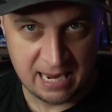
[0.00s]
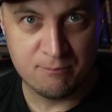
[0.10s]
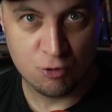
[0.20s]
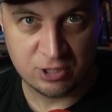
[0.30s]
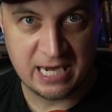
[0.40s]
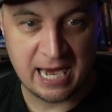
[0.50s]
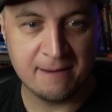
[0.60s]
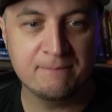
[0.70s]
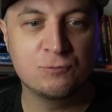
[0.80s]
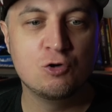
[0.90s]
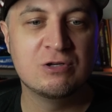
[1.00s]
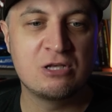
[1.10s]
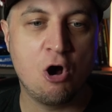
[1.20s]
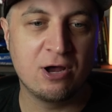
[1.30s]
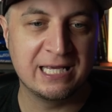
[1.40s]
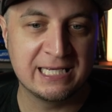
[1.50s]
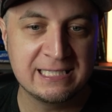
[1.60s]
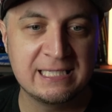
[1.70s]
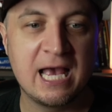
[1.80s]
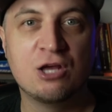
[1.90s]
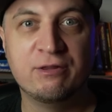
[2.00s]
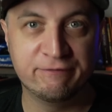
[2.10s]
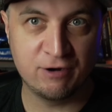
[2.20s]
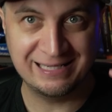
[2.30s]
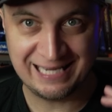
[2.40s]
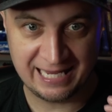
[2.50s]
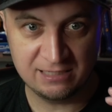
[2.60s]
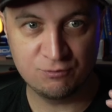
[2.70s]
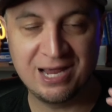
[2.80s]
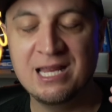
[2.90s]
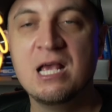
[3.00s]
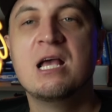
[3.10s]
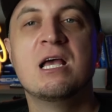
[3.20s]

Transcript: board game to his audience on the front end, right?